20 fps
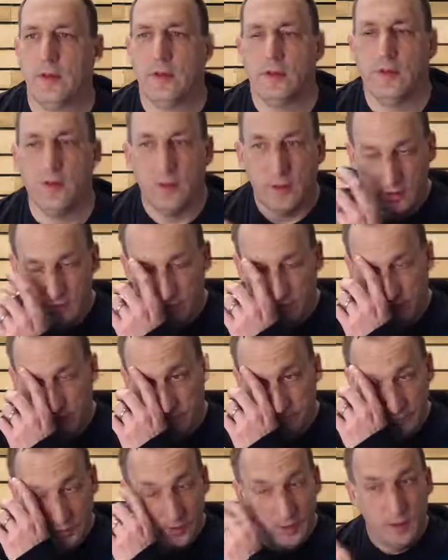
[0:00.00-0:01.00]
So it's kind of
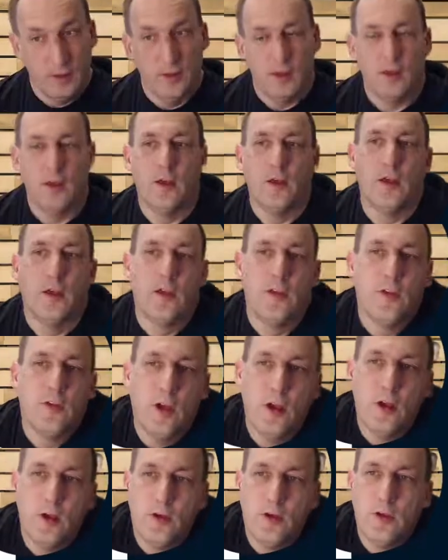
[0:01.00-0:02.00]
cool.
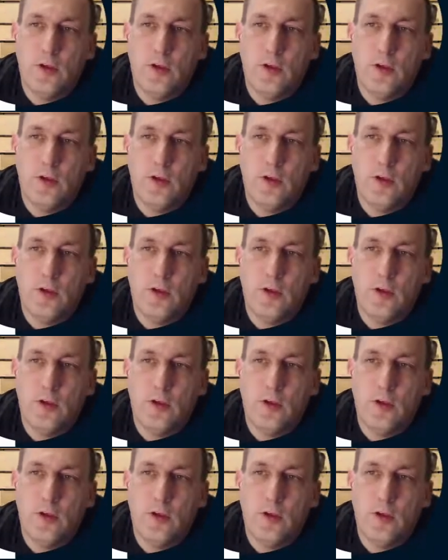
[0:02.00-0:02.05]
So